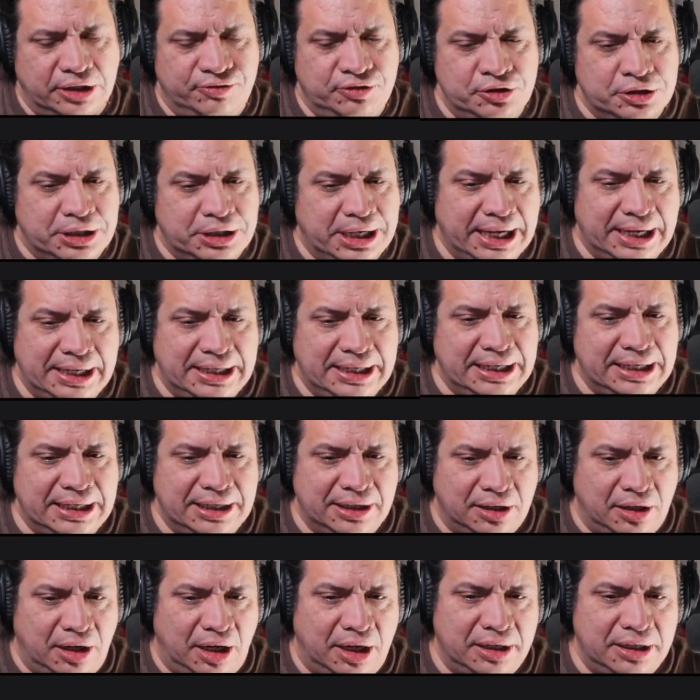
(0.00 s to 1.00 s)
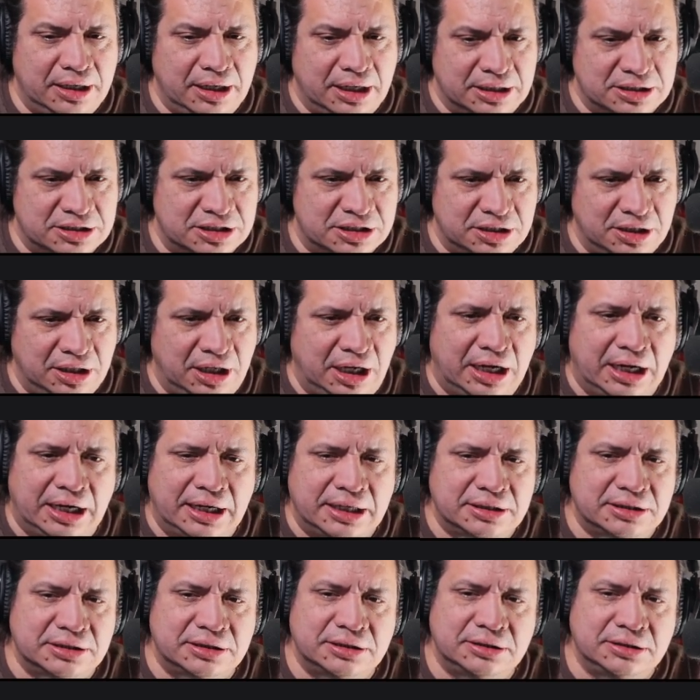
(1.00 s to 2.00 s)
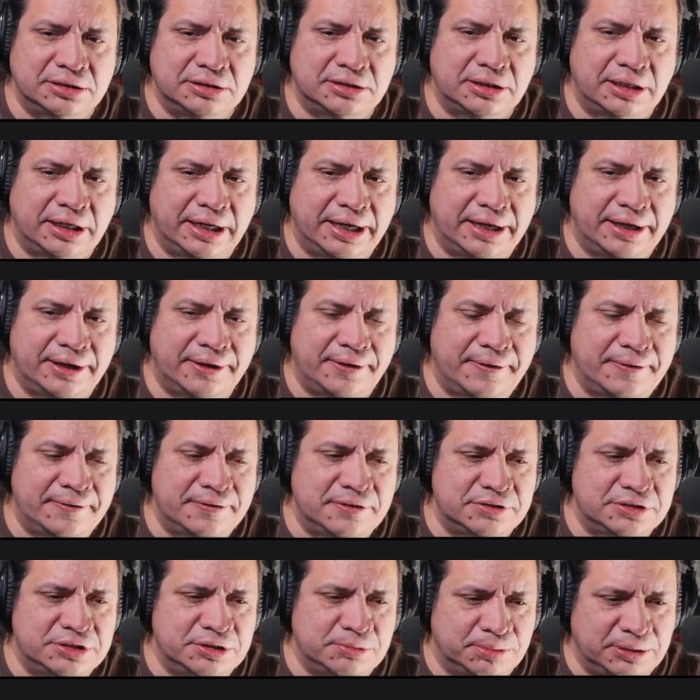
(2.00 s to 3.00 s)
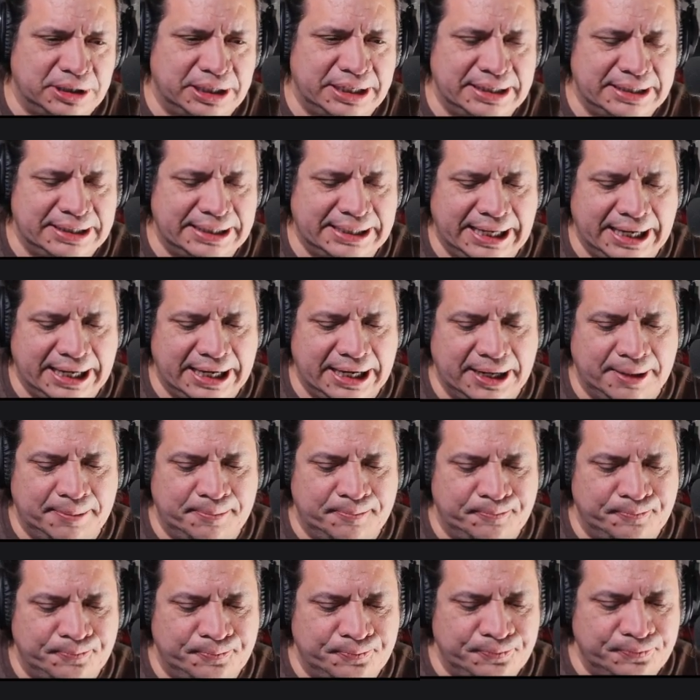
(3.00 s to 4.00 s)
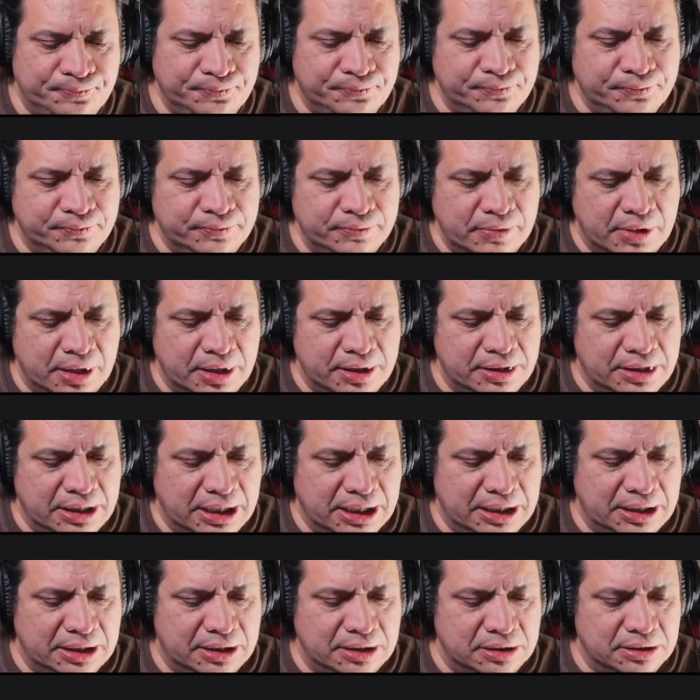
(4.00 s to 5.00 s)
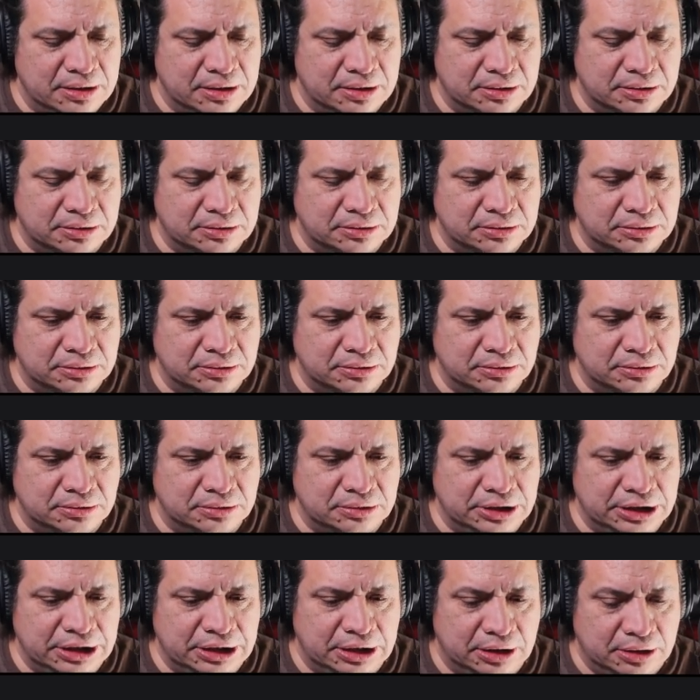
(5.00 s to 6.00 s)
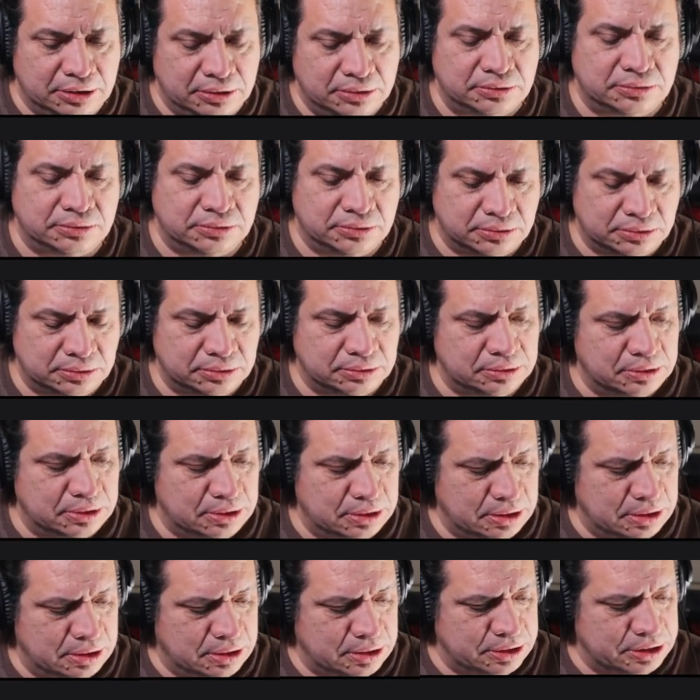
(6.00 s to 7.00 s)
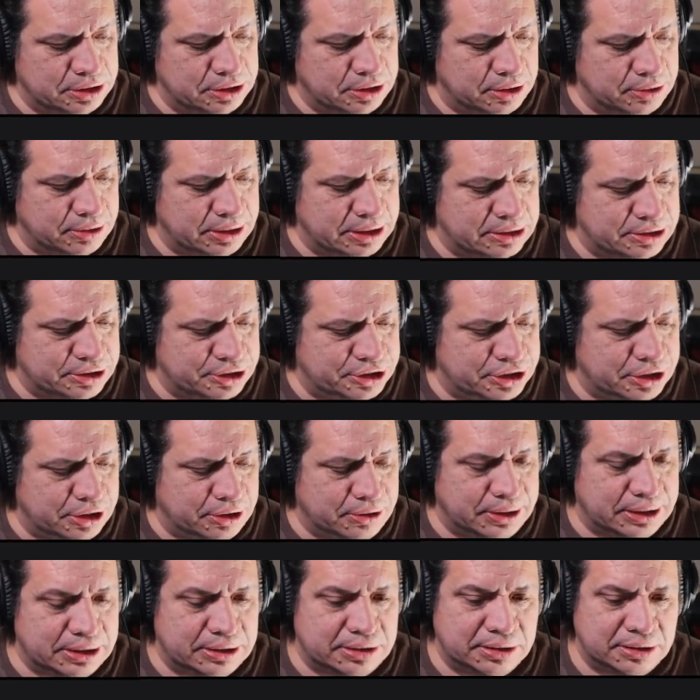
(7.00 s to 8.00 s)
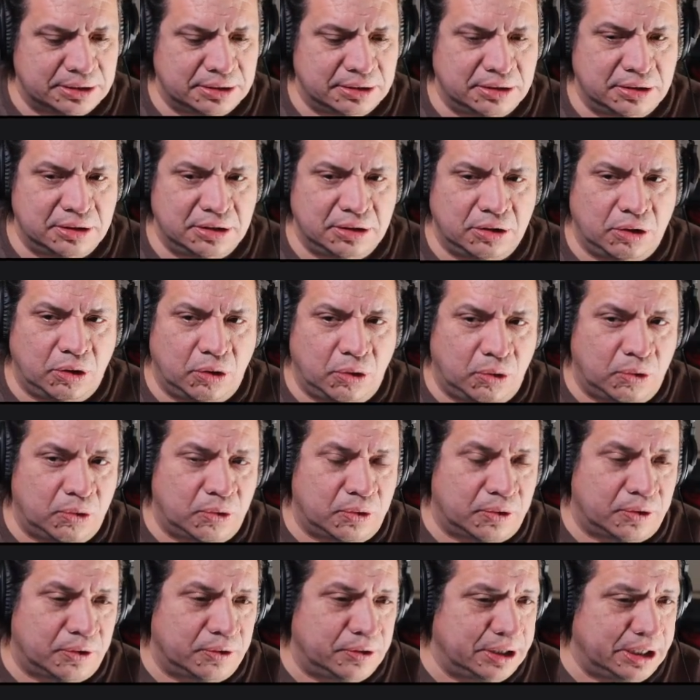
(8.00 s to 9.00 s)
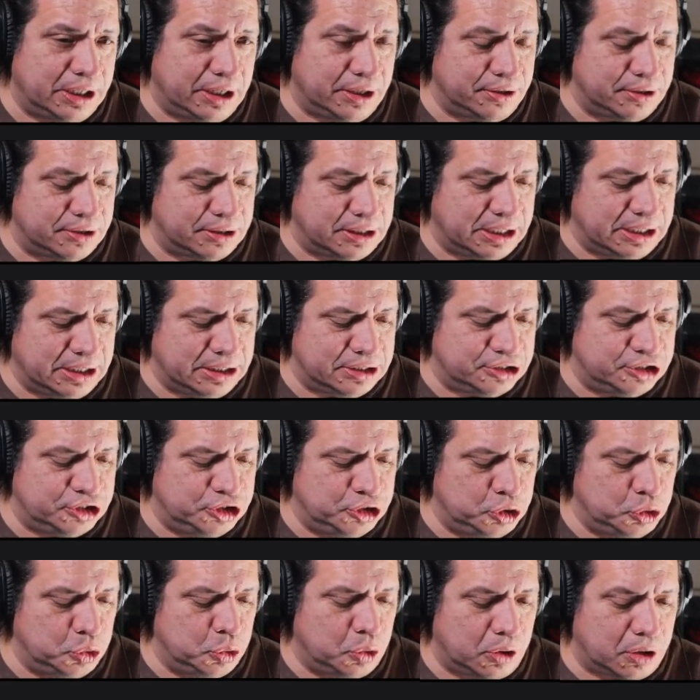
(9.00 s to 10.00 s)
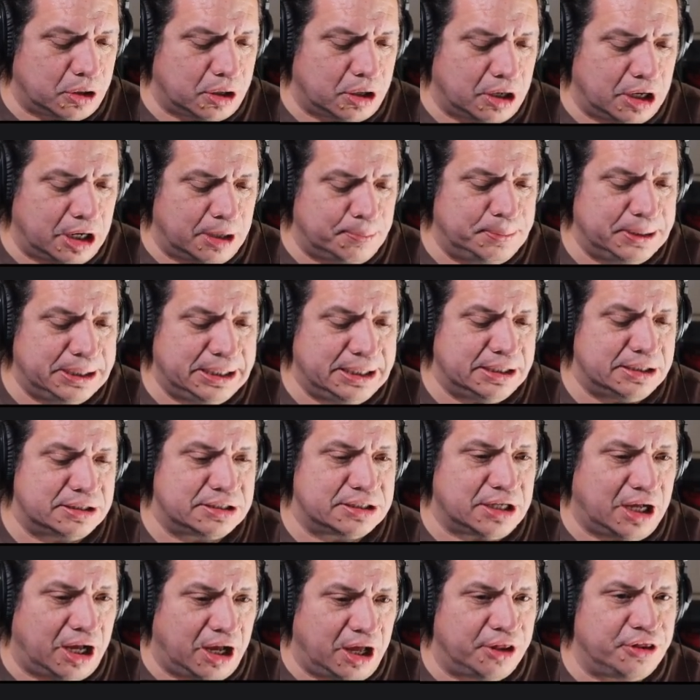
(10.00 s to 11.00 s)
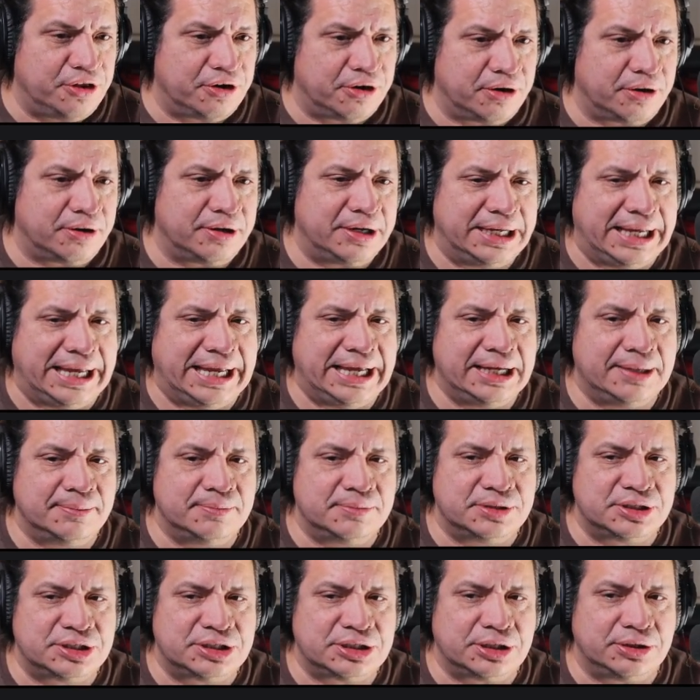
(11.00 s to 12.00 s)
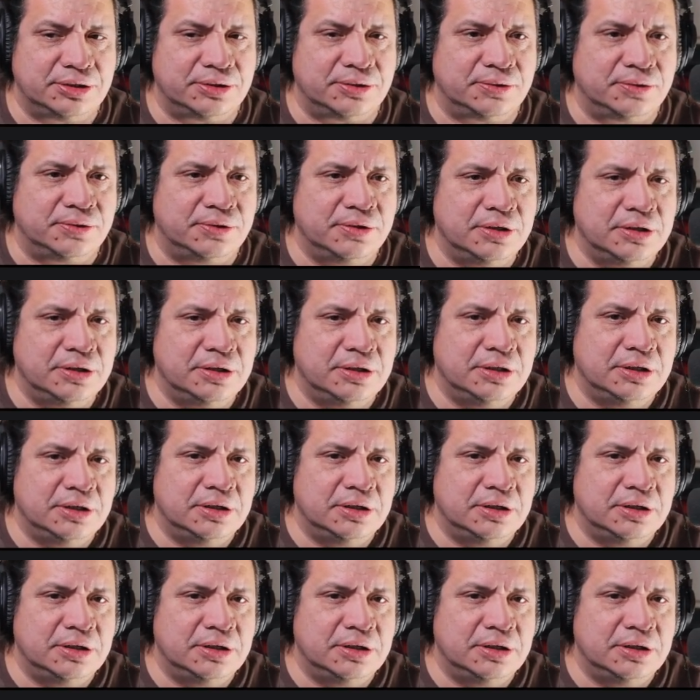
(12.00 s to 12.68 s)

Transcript: if you can't get a slot to play the game, then you know you don't get to show it. Or the other thing is you are up against other games. So